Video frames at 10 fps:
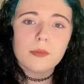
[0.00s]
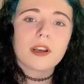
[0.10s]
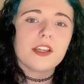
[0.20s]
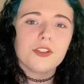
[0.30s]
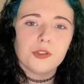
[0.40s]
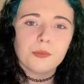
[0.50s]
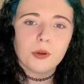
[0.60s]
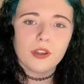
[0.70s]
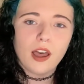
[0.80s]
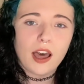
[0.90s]
but I do
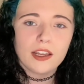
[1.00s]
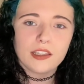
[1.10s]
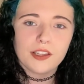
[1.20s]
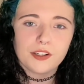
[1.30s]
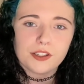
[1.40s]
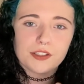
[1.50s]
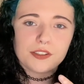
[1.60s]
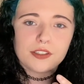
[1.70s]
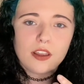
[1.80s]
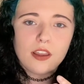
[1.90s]
put highlighters
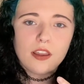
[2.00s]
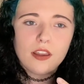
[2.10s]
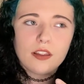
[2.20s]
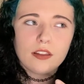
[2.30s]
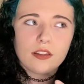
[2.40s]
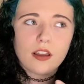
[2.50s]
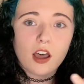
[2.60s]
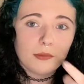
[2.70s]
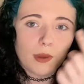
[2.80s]
on